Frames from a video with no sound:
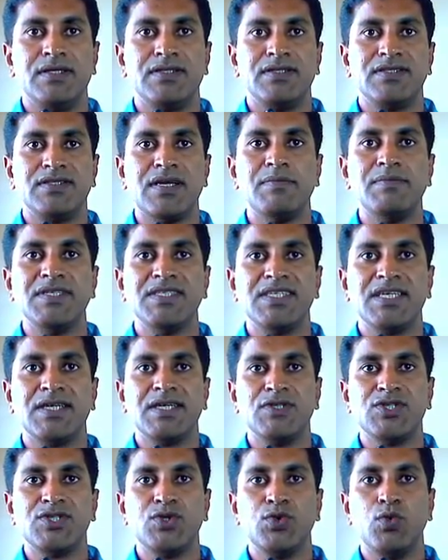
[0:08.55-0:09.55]
Sum is
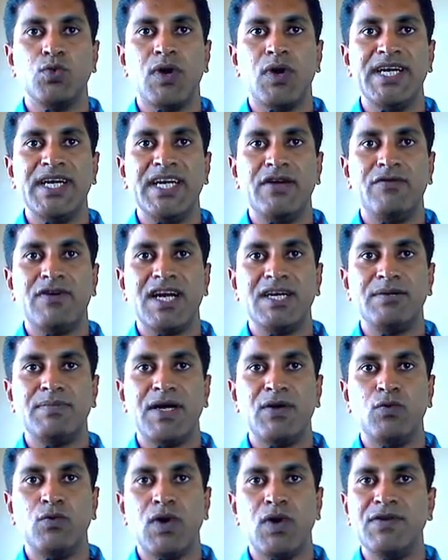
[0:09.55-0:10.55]
equals to 1 divided
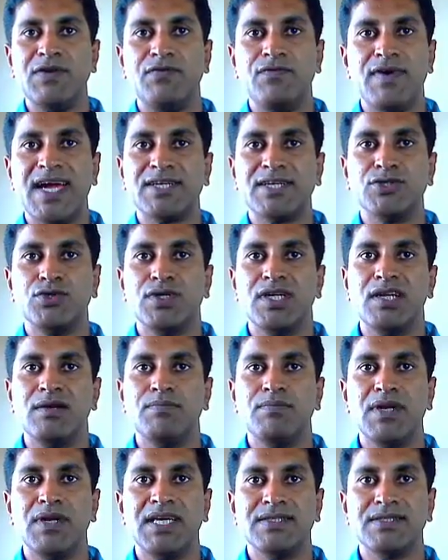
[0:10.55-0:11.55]
by 1
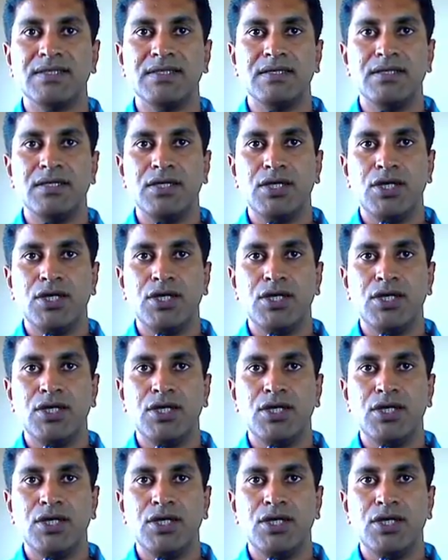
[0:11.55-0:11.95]
factorial plus